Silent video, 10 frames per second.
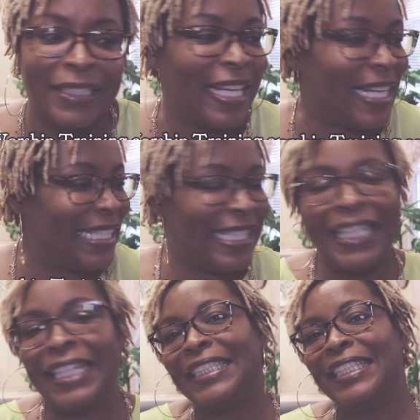that's
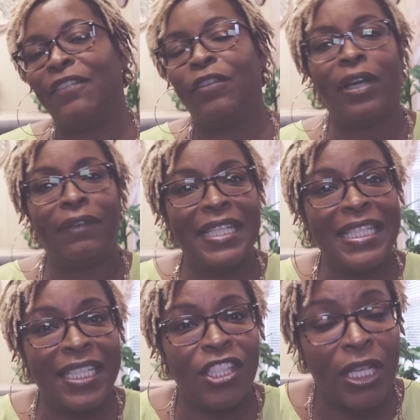it. If you have any
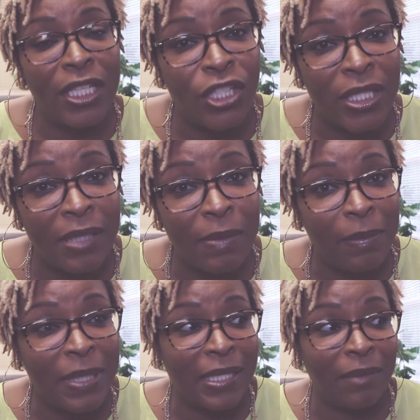suggestions,
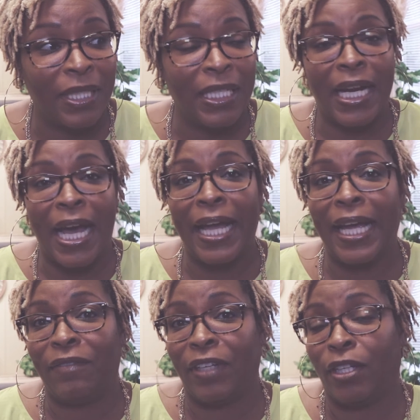maybe something that I
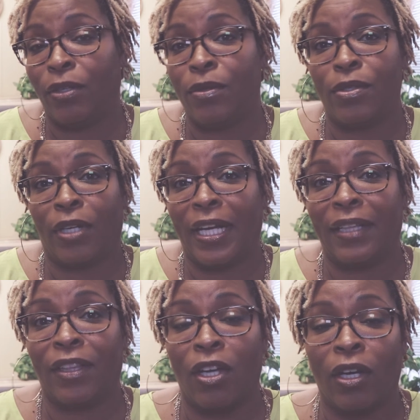haven't used or
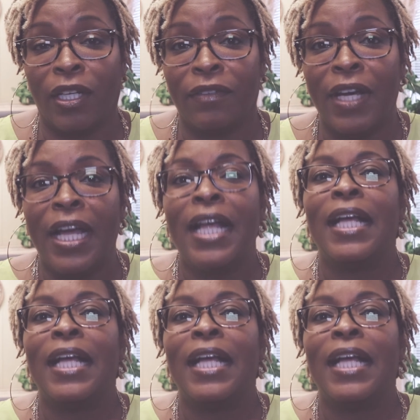hadn't thought of,